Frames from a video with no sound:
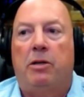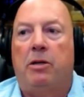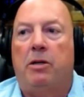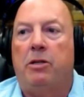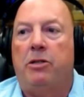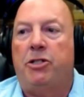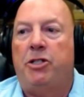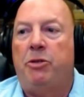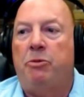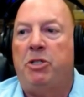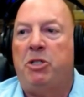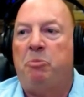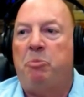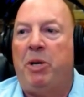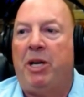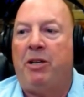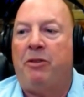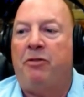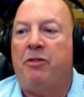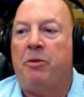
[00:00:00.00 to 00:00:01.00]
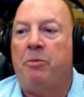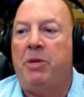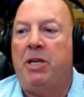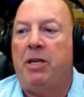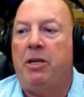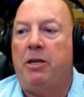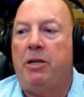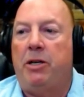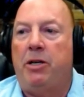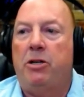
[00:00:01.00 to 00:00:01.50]
She was picked for
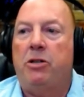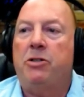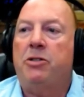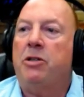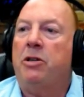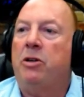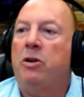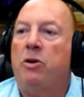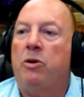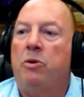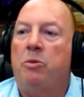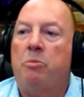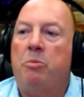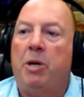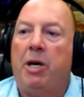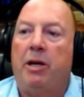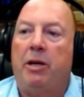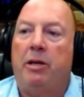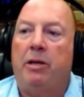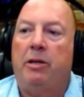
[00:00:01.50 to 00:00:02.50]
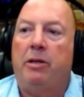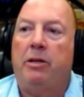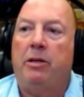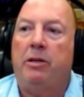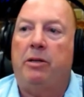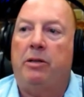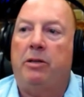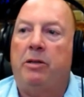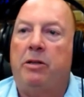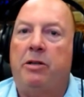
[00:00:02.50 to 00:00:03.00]
me years ago by
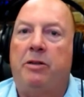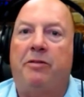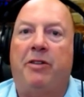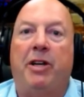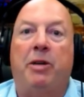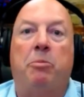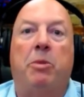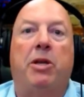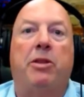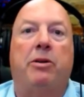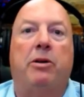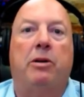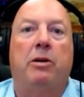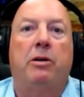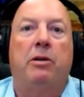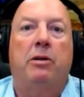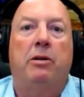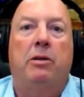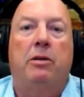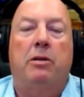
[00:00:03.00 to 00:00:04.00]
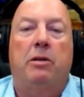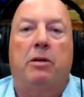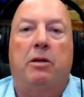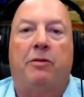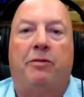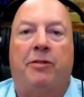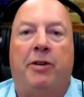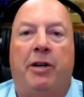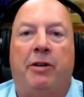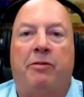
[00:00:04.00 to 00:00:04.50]
the Divine Mother. A
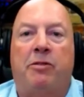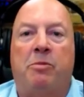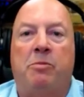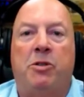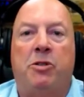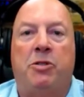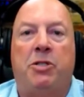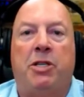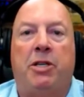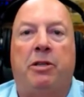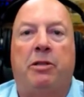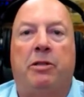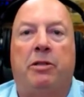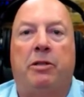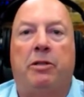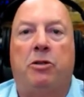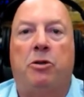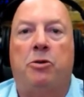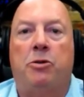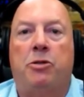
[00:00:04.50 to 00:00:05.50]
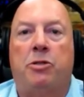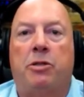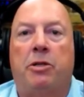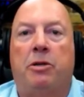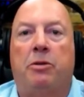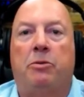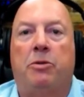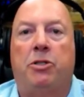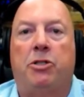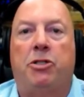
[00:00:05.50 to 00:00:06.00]
friend from New Zealand,
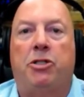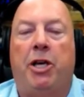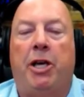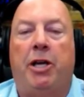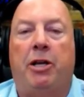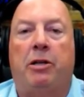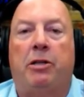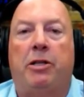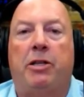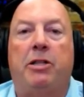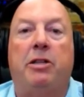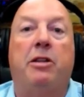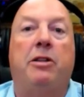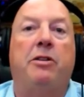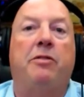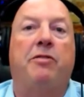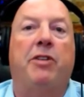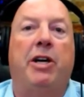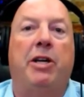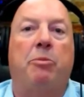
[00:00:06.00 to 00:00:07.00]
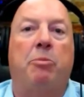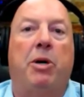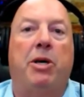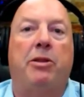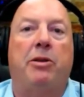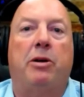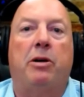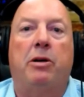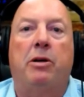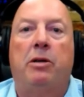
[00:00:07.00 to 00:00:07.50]
Kushla, was channeling the Divine
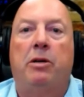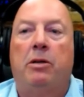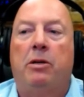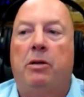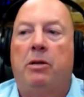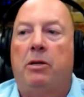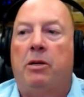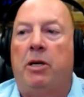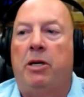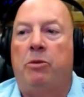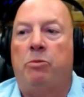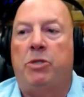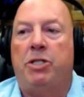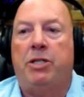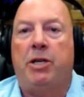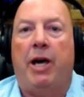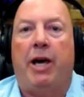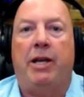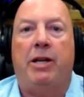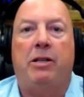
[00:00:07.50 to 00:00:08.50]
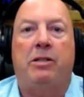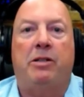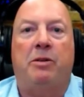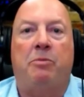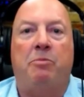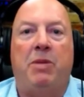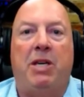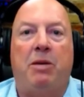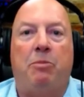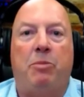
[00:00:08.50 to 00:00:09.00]
Mother and was guided to
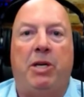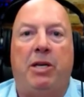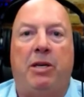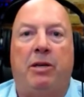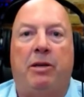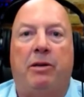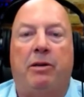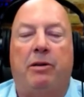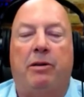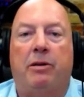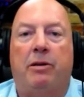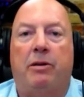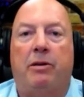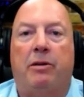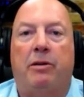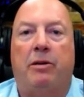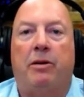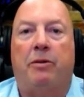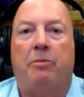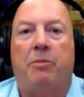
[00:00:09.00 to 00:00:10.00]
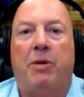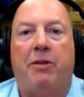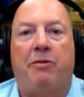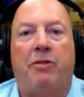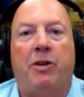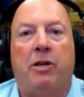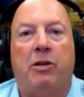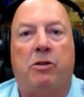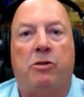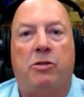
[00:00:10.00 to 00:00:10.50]
meet me at my
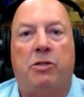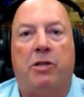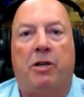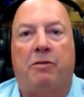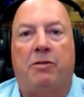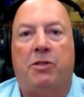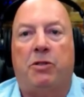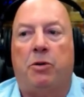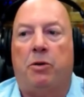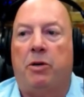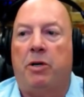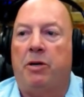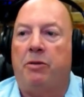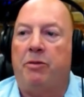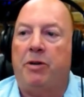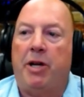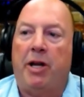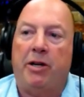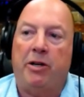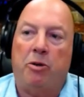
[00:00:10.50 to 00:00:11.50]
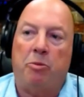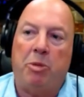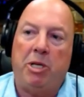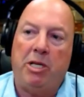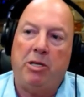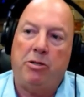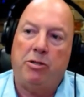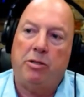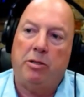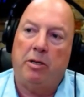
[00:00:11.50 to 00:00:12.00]
friend Gustav's store in Redondo
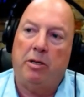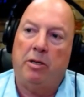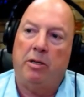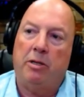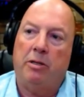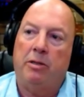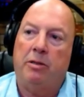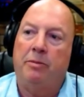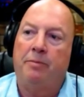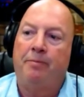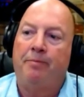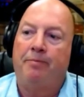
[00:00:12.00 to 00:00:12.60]
Beach and